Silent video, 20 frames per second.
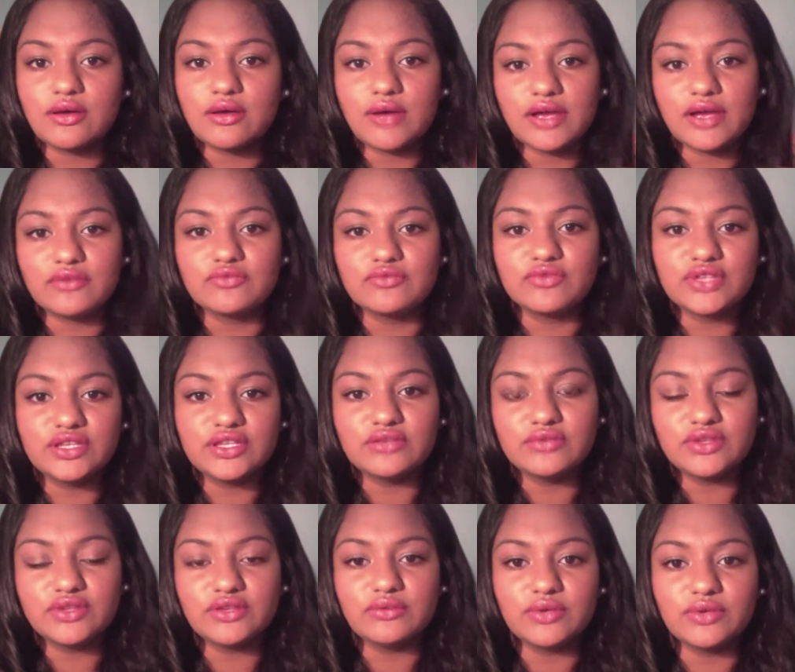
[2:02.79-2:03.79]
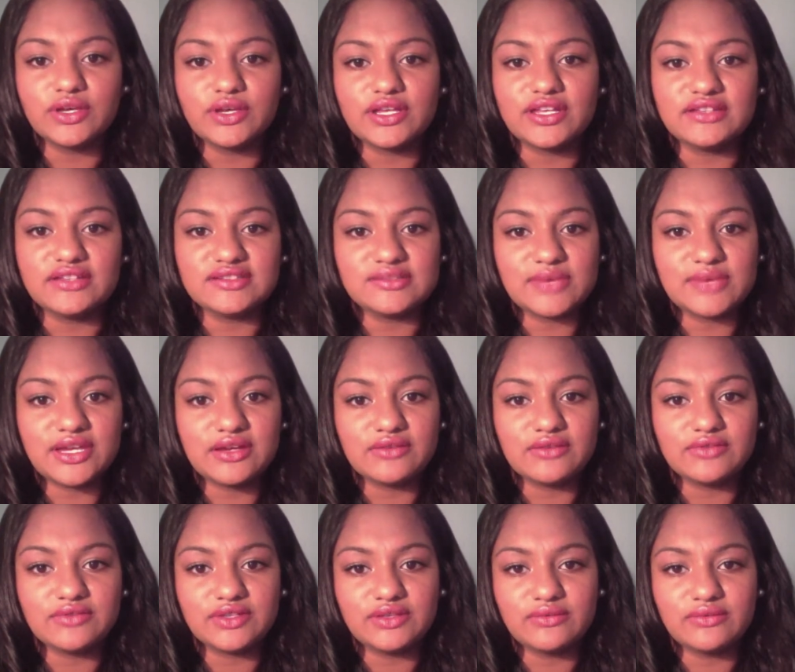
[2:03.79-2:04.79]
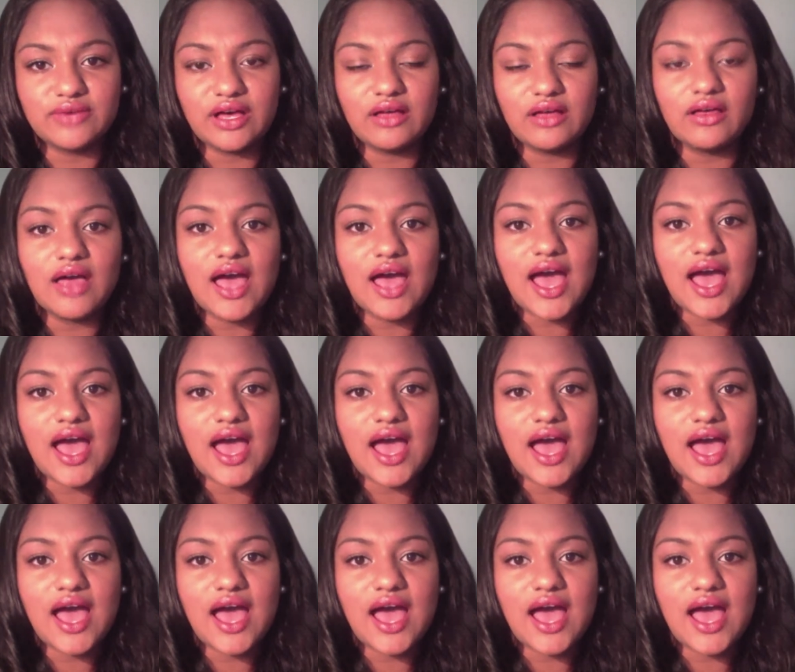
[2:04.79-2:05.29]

I really, really work it into my hair really well.